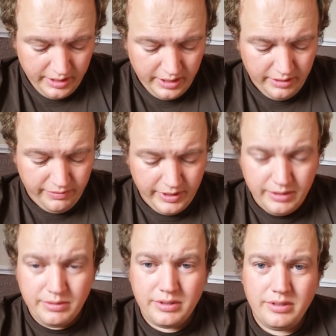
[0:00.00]
and I
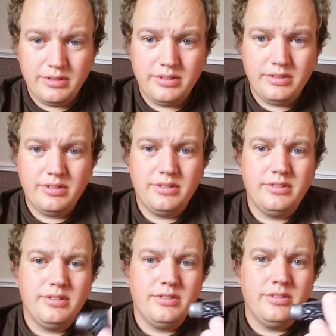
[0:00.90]
found
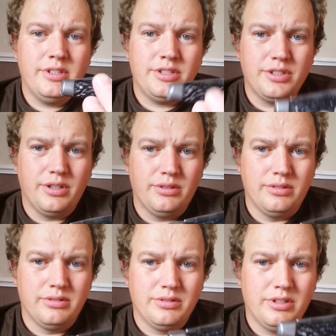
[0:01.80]
this
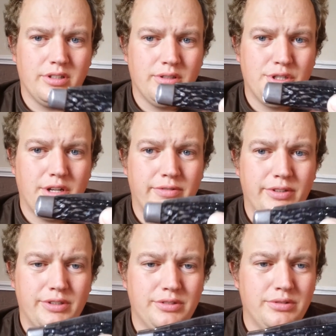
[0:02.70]
old little
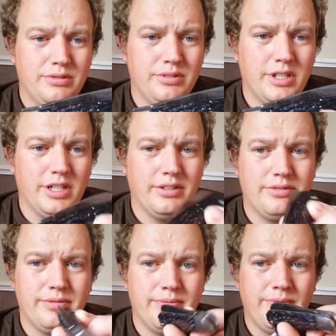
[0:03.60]
Sheffield
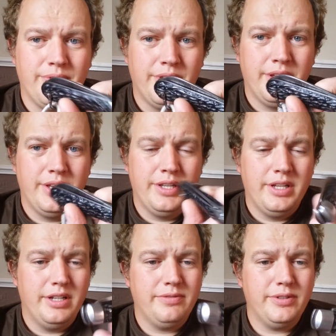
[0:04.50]
knife.
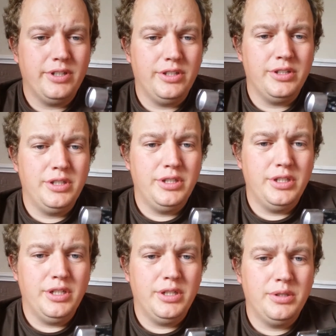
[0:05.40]
I forgot
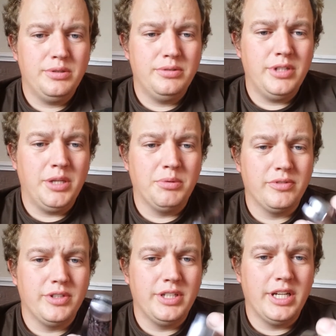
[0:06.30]
the name
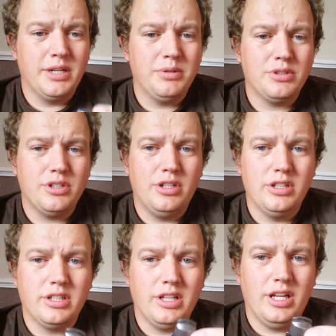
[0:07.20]
of it now. It's got a
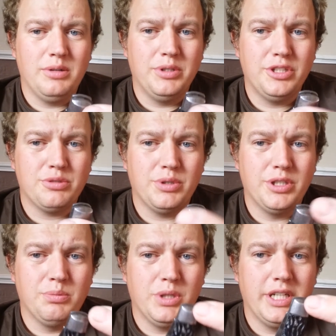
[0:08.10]
little, when you
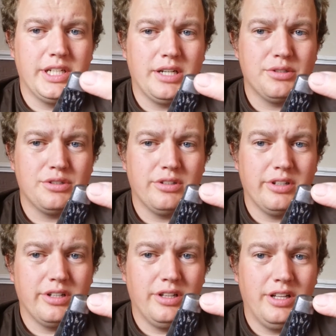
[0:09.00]
swing the blade out, it's got a
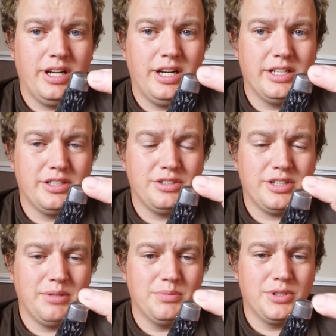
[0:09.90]
little eye
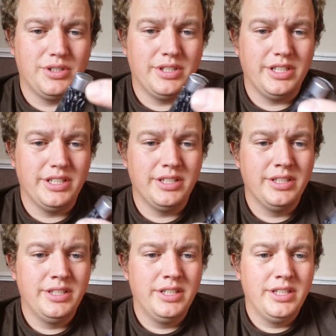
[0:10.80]
stamped on here.
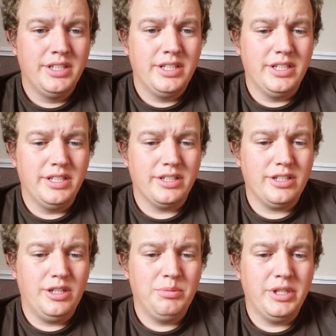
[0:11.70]

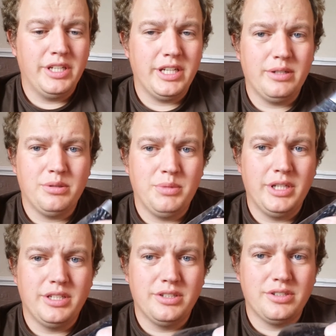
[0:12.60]
Can't make out the
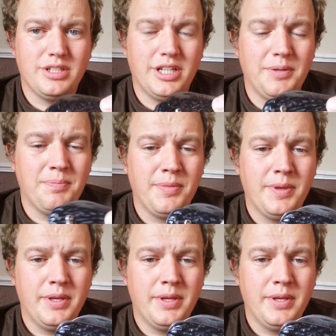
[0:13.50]
maker's name,